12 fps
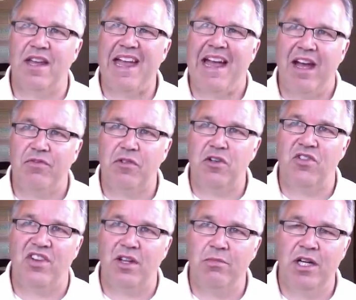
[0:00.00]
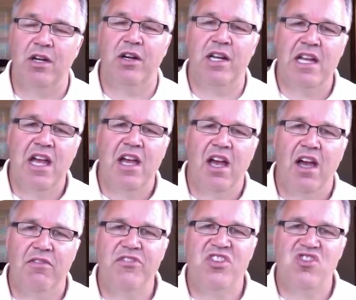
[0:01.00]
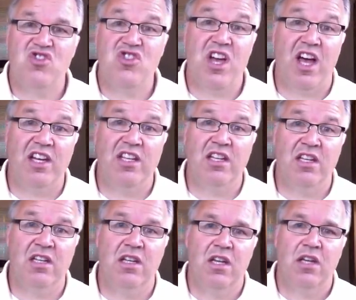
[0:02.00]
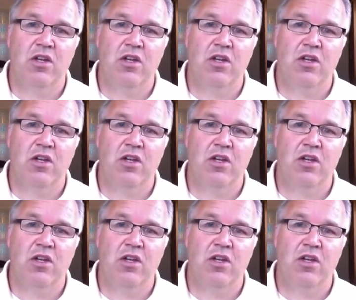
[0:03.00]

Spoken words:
after seminary of studying